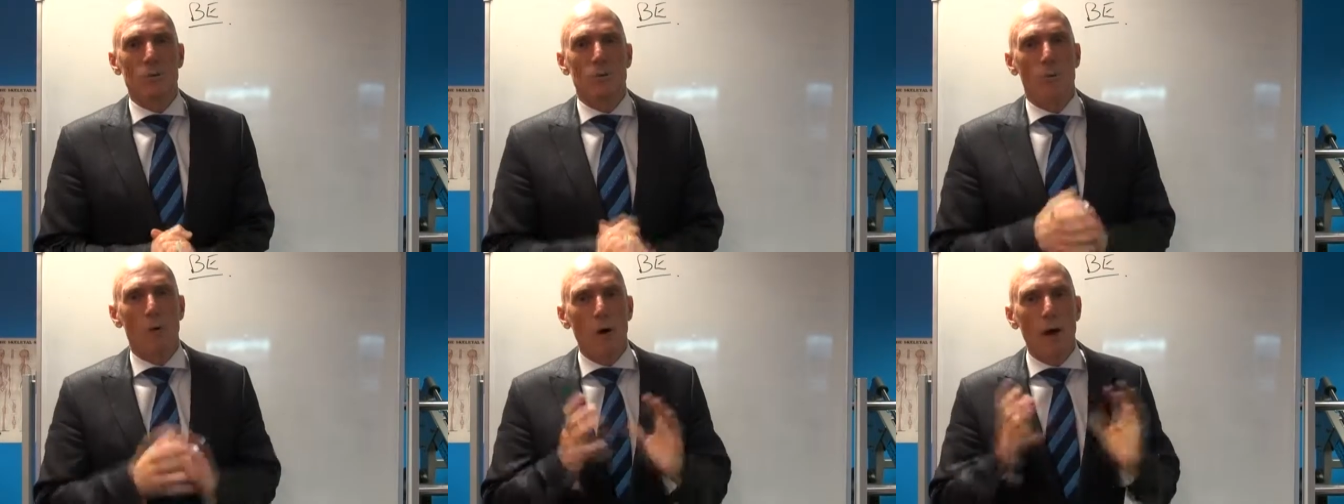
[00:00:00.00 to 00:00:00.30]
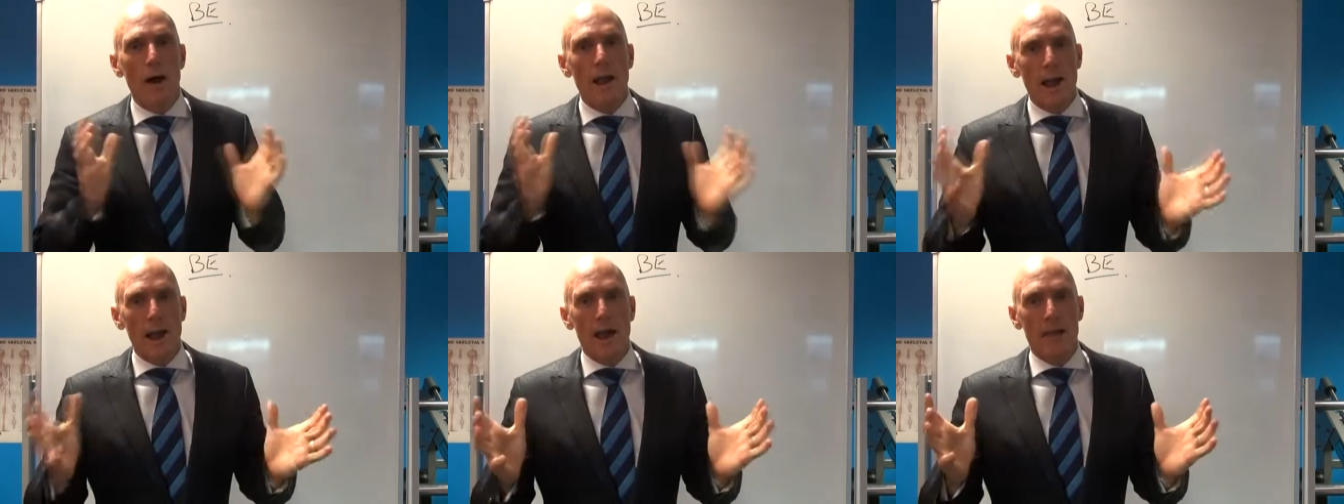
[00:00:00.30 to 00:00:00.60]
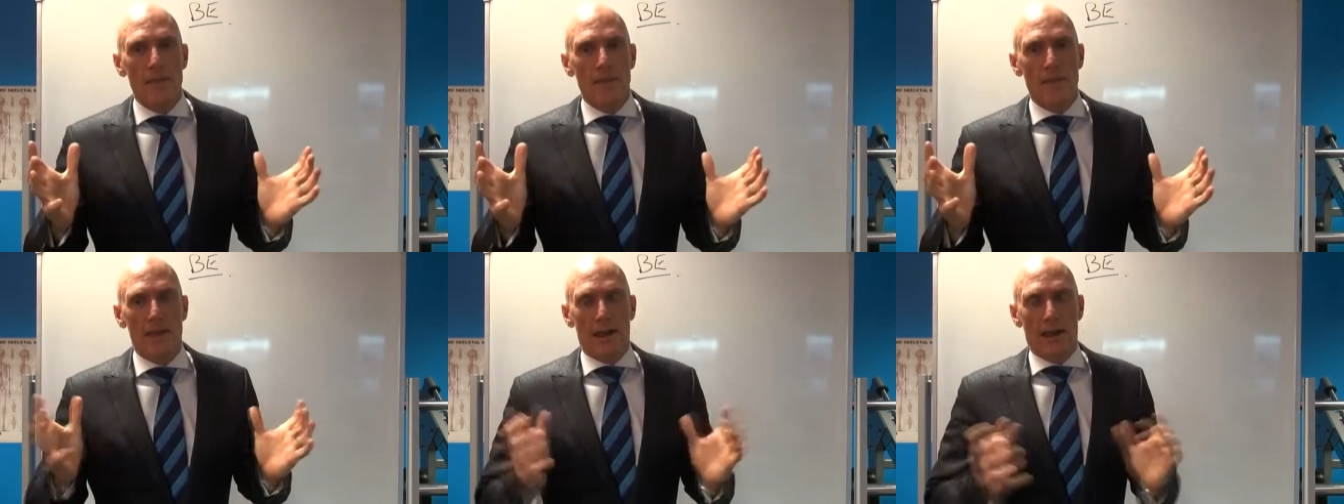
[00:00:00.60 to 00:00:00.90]
Why
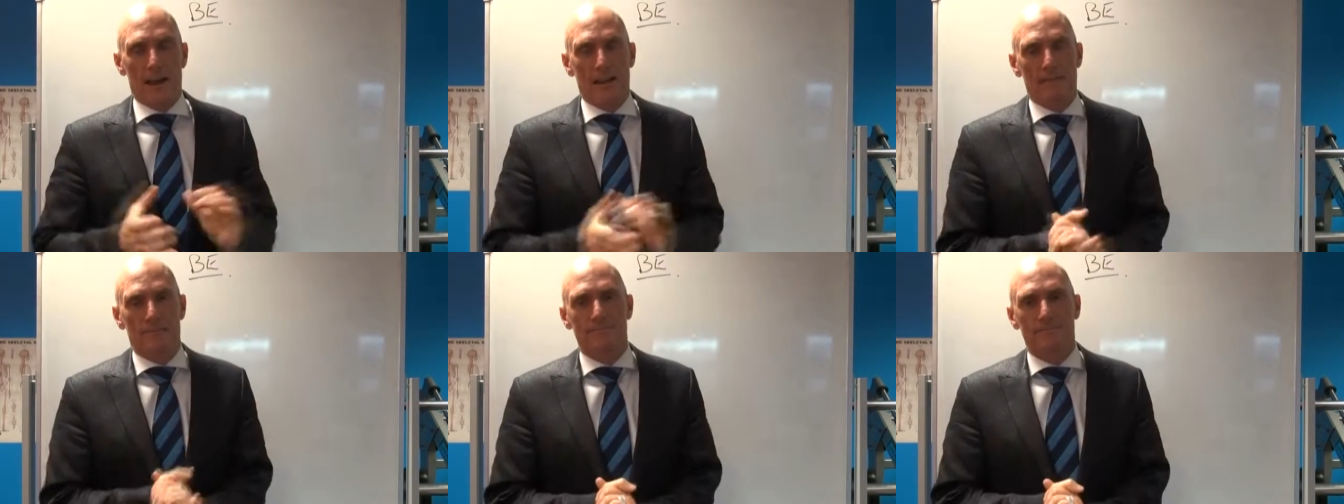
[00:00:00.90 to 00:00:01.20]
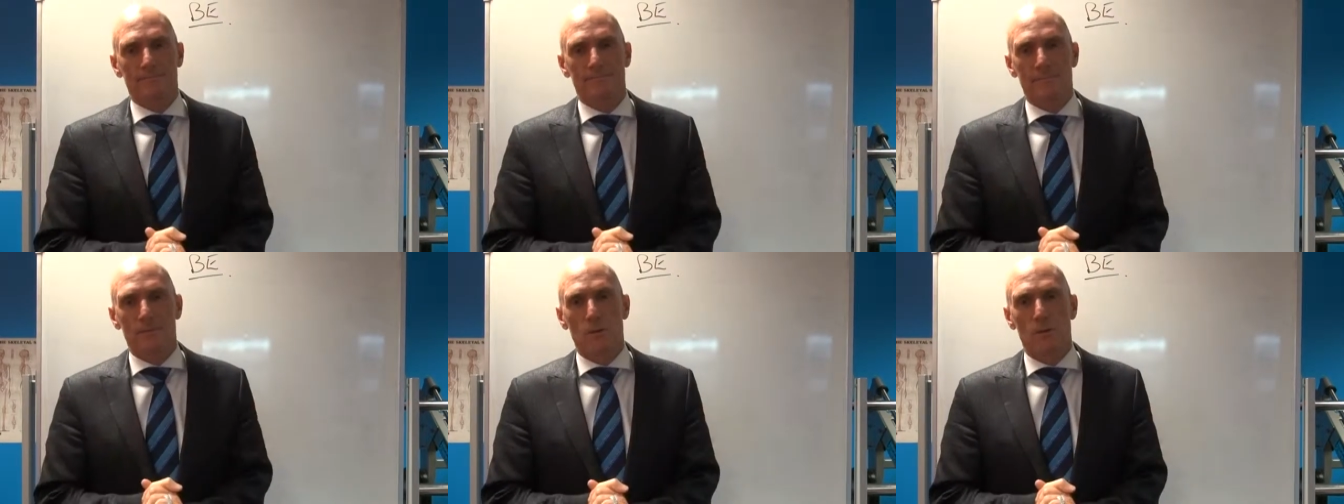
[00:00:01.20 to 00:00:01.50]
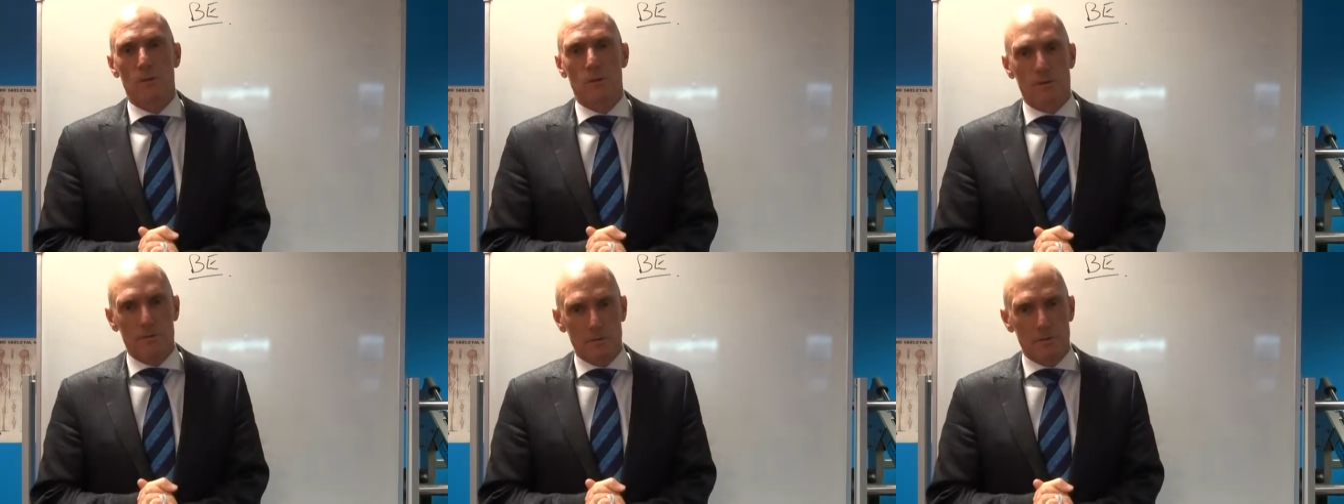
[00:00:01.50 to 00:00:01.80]
aren't they?
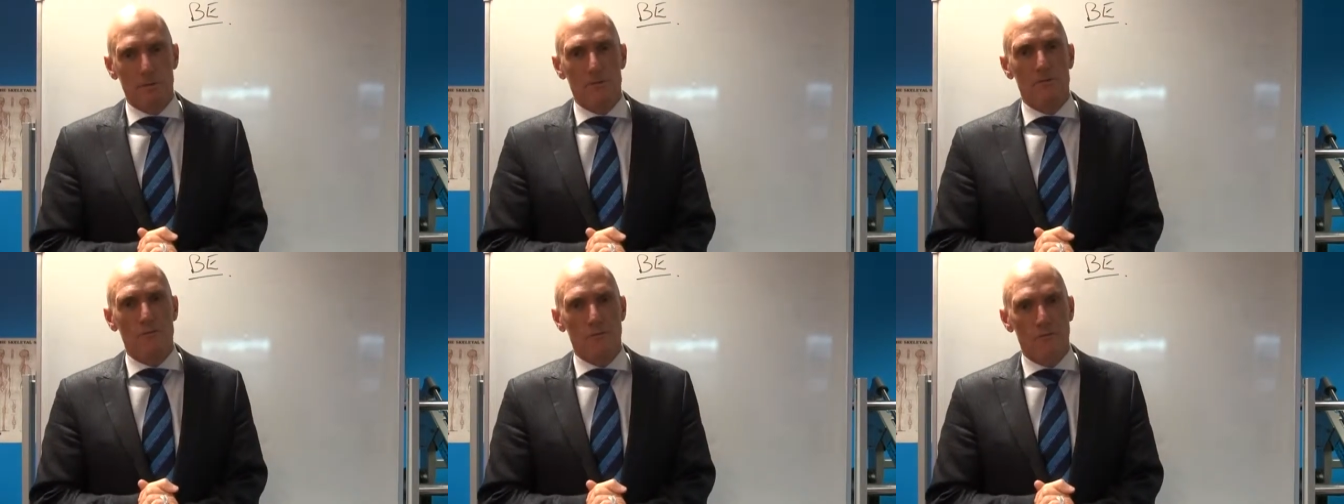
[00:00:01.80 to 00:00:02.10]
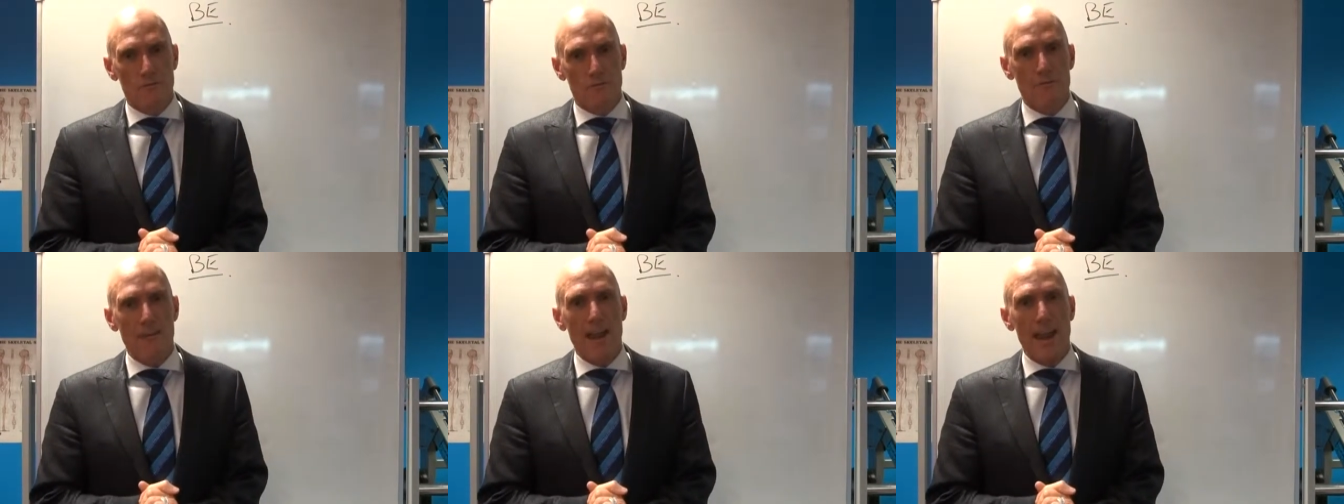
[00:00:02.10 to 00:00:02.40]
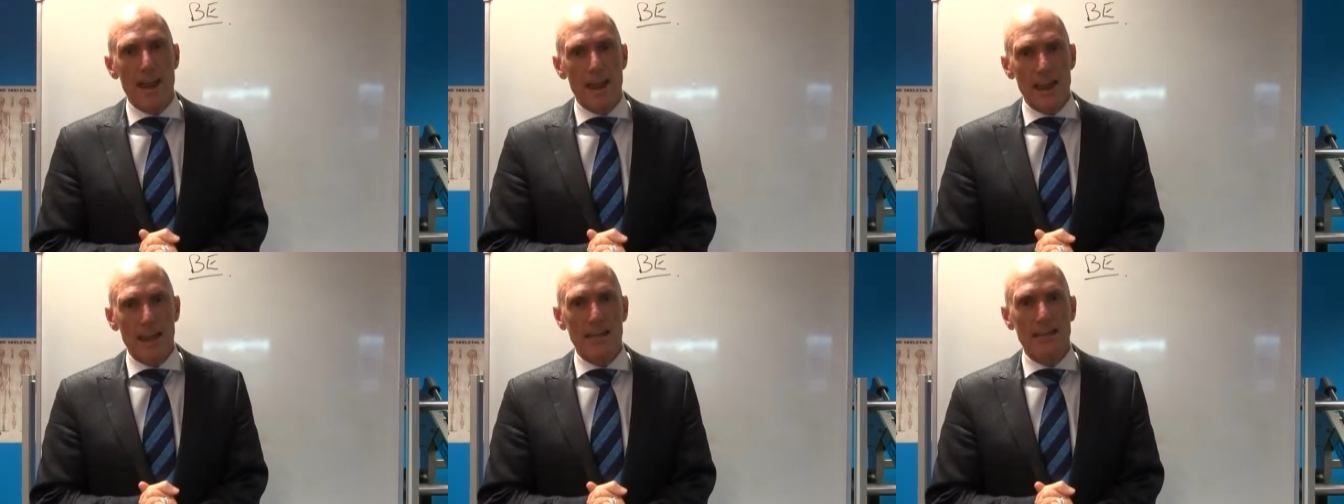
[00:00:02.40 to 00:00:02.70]

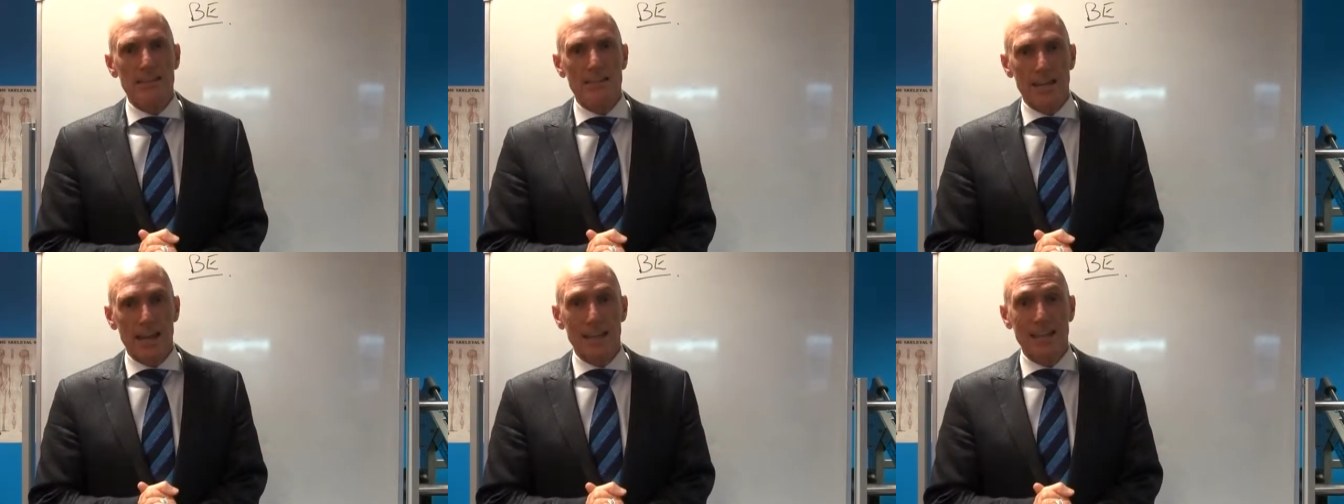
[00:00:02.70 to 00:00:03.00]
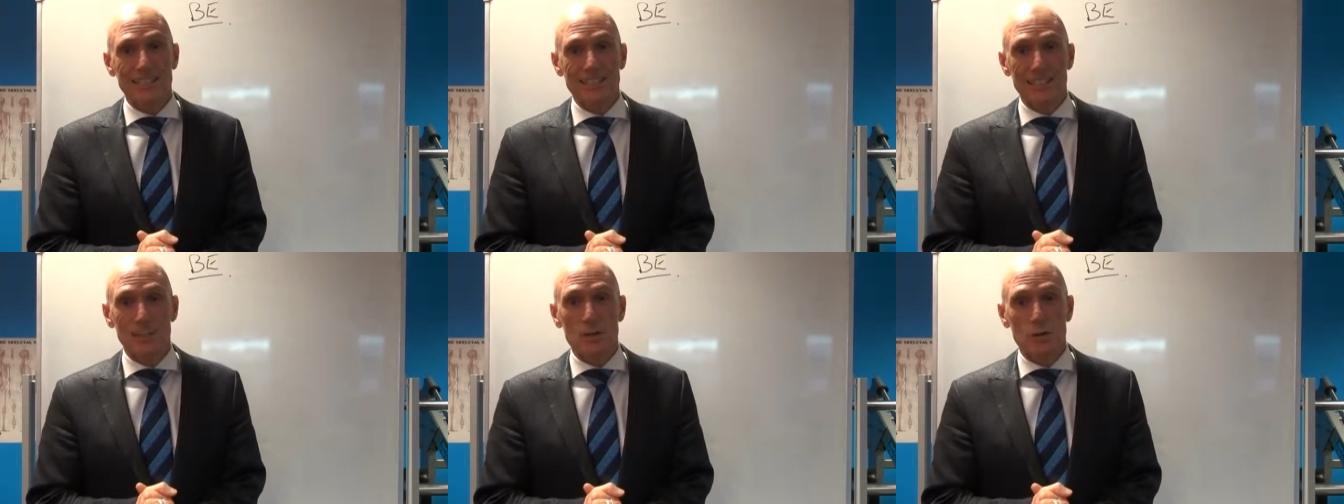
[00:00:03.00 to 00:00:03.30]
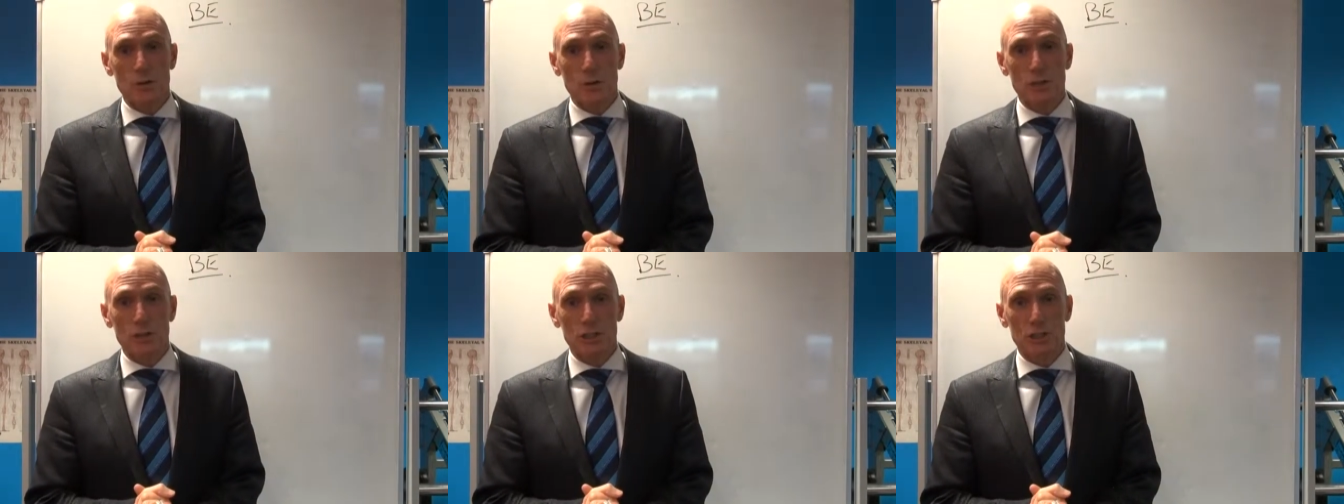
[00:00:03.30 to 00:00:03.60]

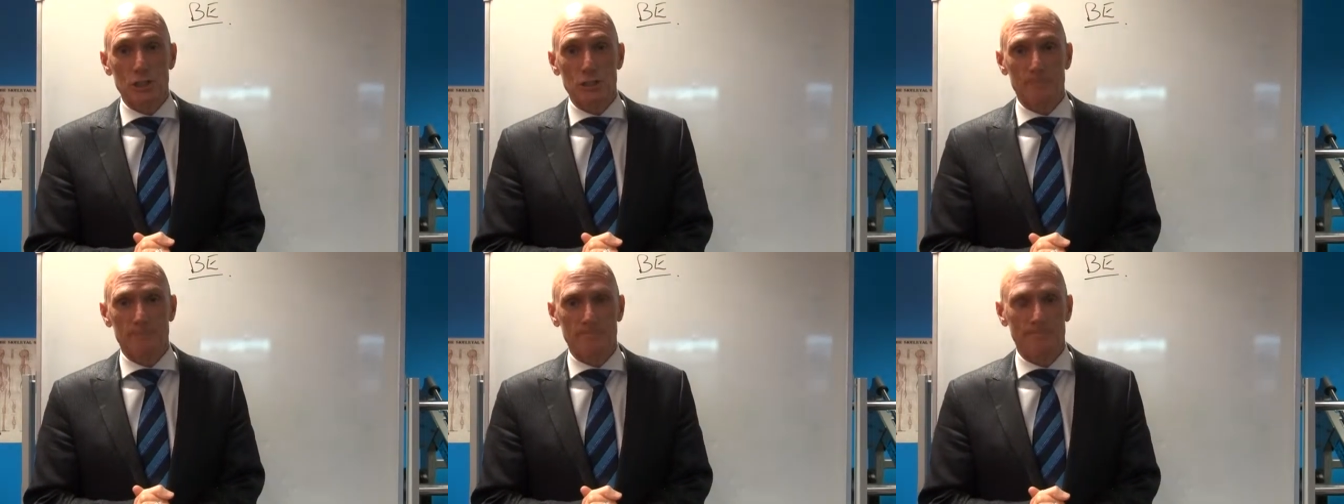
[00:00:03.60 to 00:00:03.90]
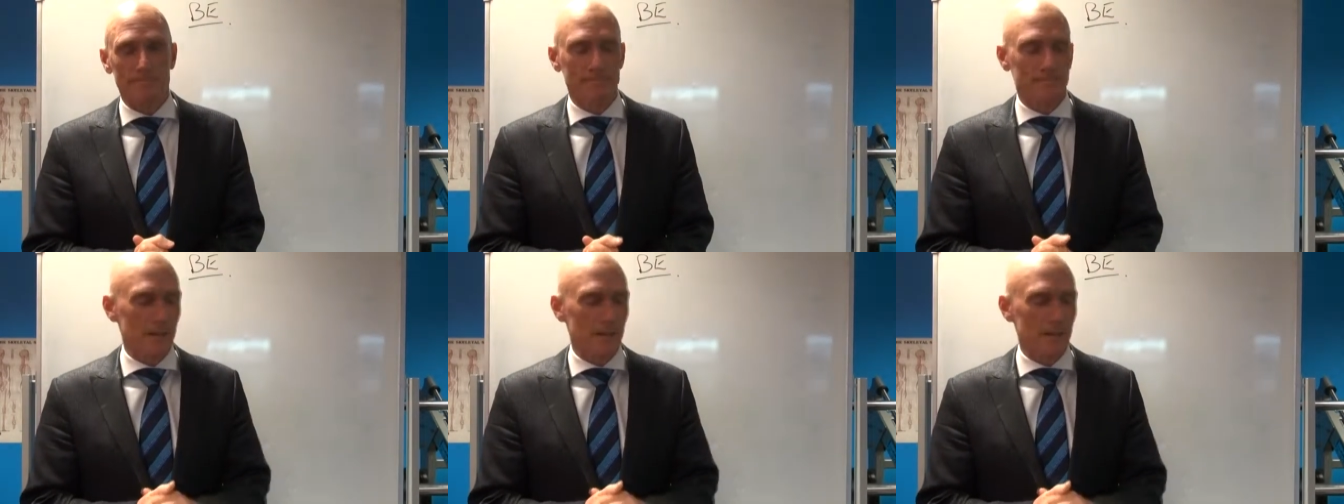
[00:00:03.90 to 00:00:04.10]
Fantastic question.